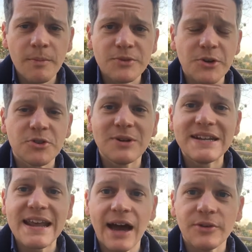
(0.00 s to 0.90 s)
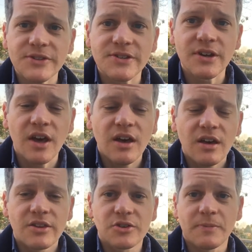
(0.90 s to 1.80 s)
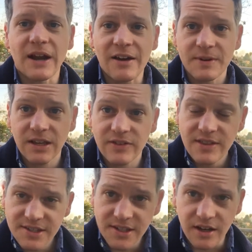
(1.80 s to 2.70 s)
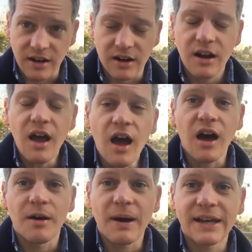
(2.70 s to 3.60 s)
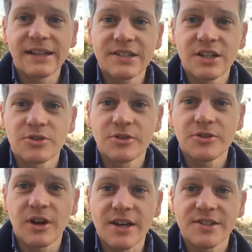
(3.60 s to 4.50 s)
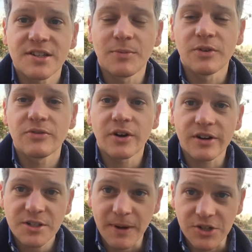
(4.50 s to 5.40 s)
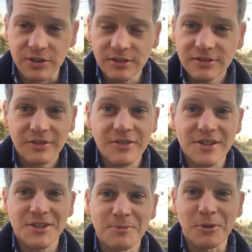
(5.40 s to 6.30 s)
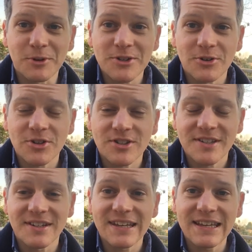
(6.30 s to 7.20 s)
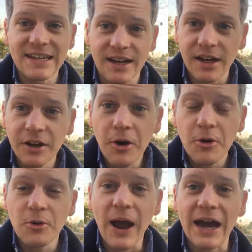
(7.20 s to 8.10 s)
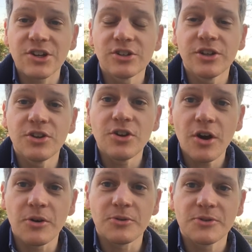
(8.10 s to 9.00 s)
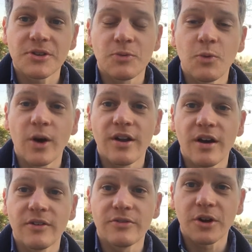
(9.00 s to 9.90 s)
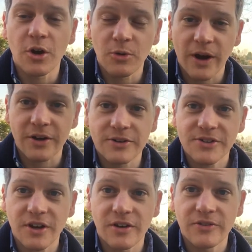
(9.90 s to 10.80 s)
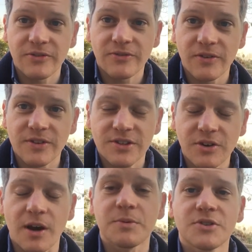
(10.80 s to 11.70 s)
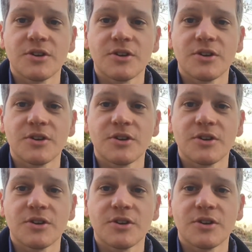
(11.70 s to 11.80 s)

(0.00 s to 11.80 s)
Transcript: So to announce the script that I've been given this year, I'd like to introduce you guys to someone very special. This is my research assistant, Kia, who actually knows one of the co-writers of this script.